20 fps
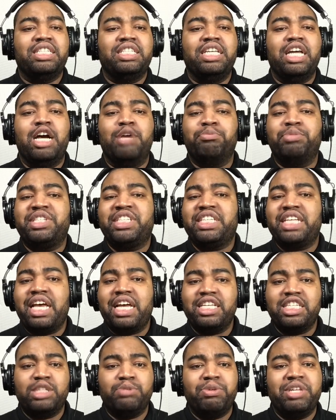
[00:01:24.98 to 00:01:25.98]
Is he
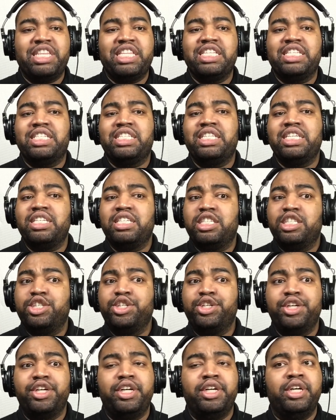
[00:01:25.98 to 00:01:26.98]
obsessed with his
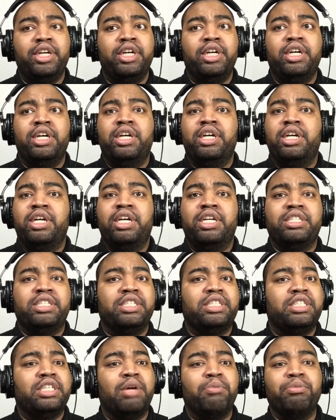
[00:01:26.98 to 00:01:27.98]
sister? Is there
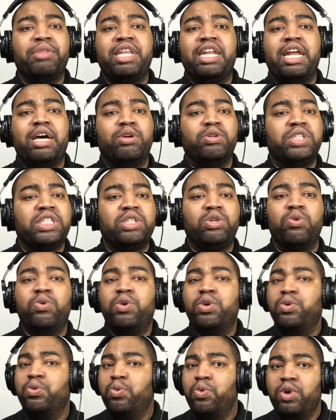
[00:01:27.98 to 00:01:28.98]
something else
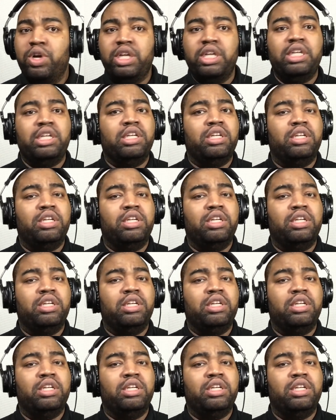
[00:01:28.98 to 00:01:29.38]
going on?